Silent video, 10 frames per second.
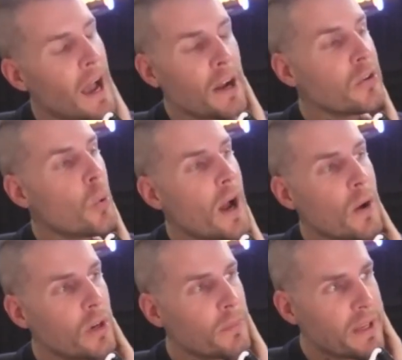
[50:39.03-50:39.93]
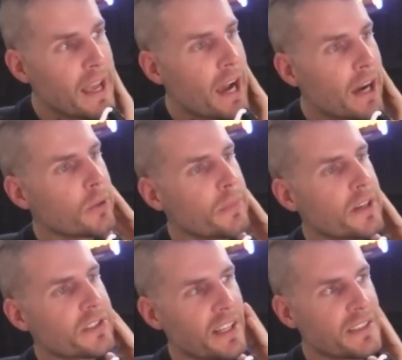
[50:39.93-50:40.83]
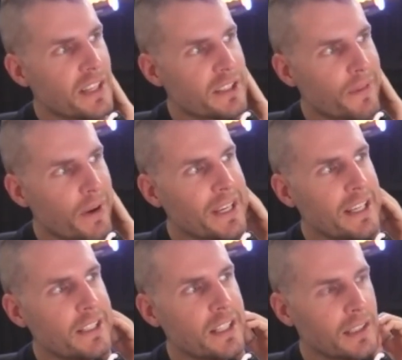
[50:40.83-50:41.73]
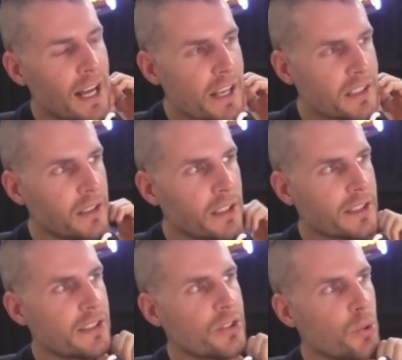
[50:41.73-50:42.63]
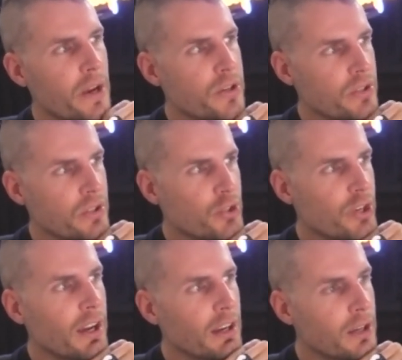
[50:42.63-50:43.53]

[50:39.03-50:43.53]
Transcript: I don't know why it wouldn't be accurate, because that's a very easy last click situation to check.